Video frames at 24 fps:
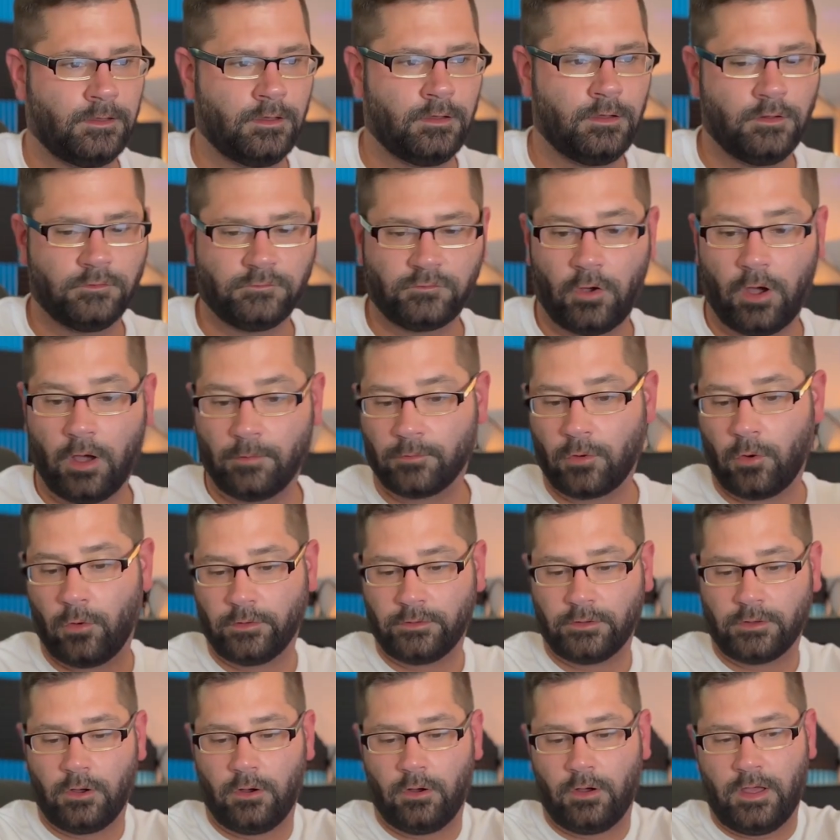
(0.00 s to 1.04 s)
So I'm going to
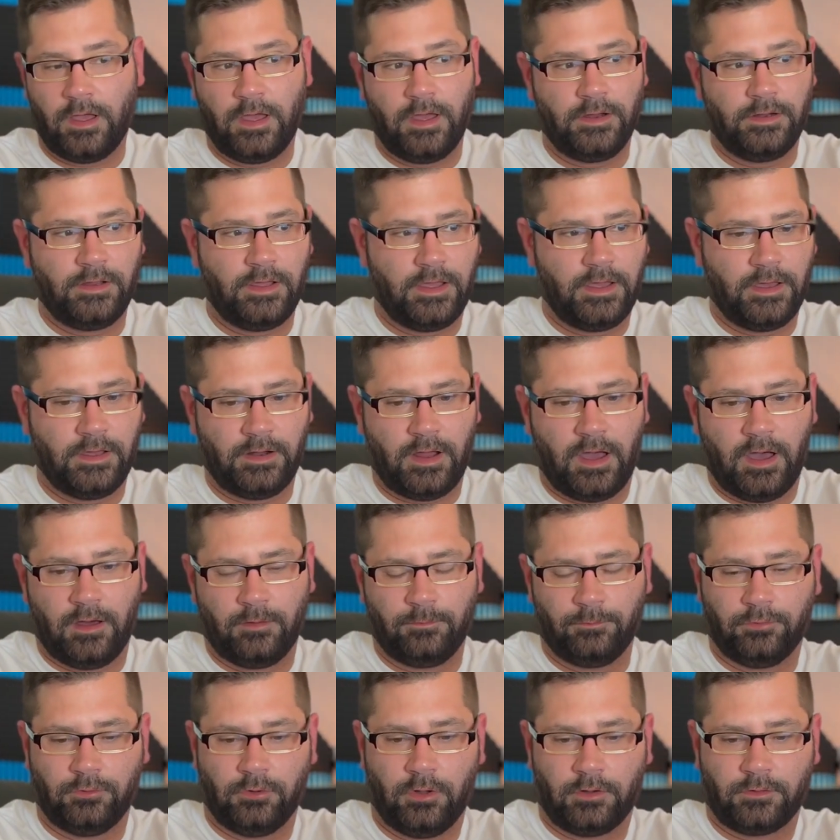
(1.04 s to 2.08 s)
go ahead and
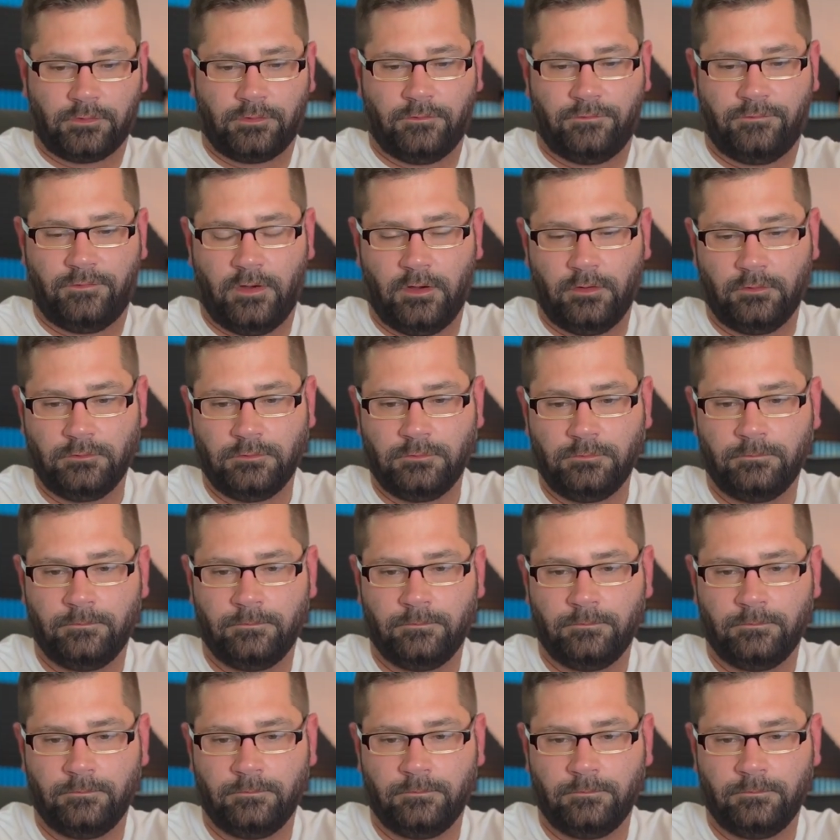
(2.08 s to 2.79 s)
unplug the phone.